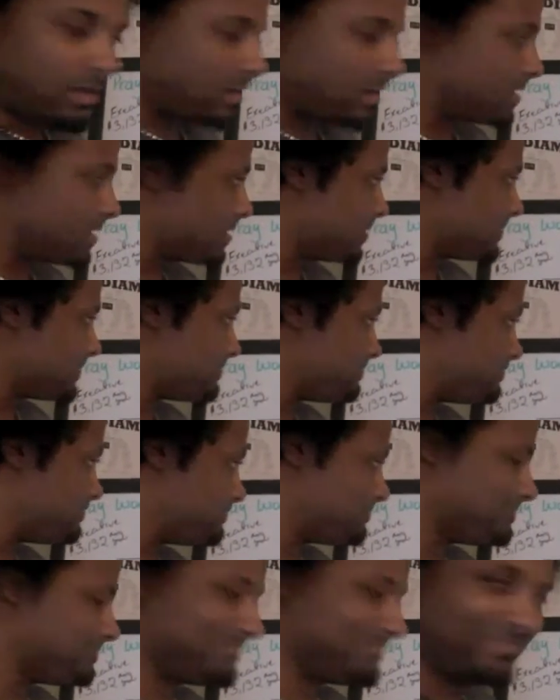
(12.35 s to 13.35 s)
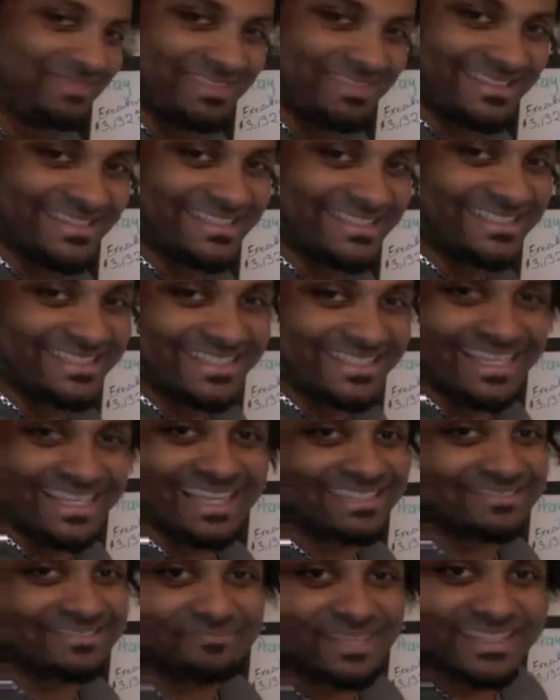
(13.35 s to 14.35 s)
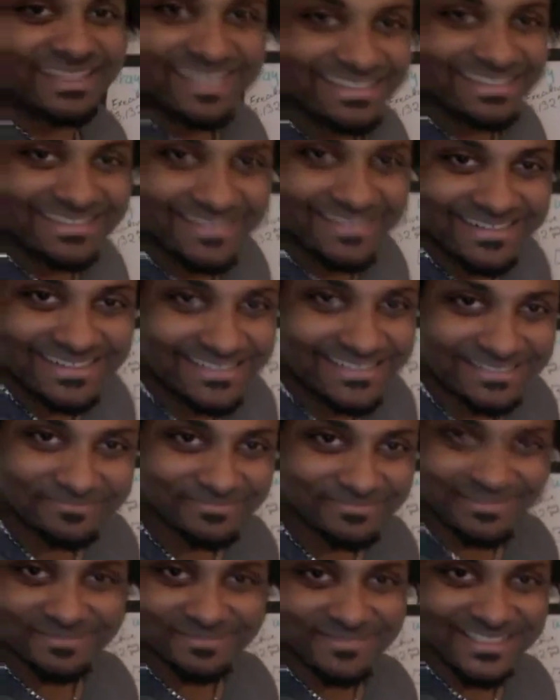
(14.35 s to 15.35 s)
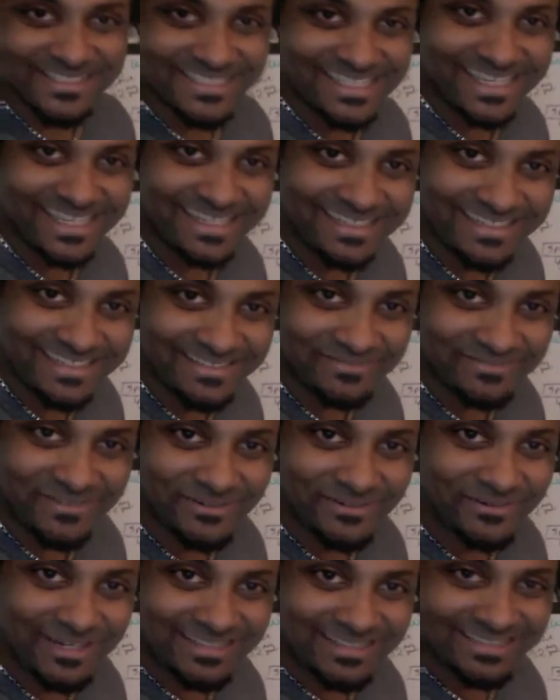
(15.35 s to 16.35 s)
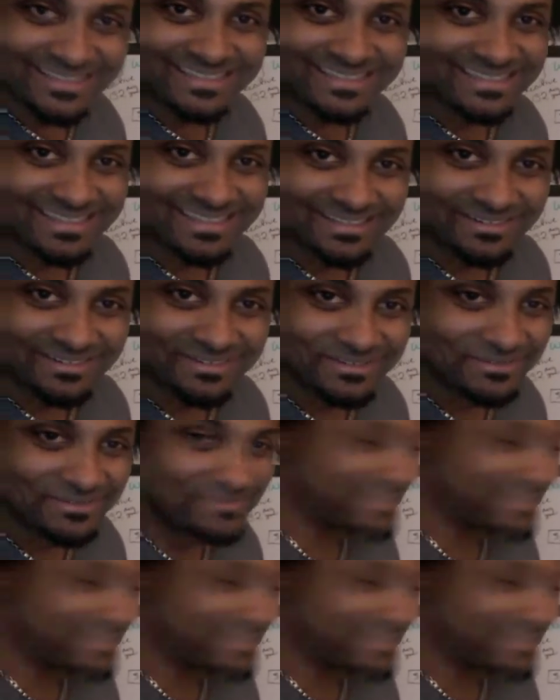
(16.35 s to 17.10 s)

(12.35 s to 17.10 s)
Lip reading: Guys, I'm not that serious. I'm just kidding. If you're watching this and you don't know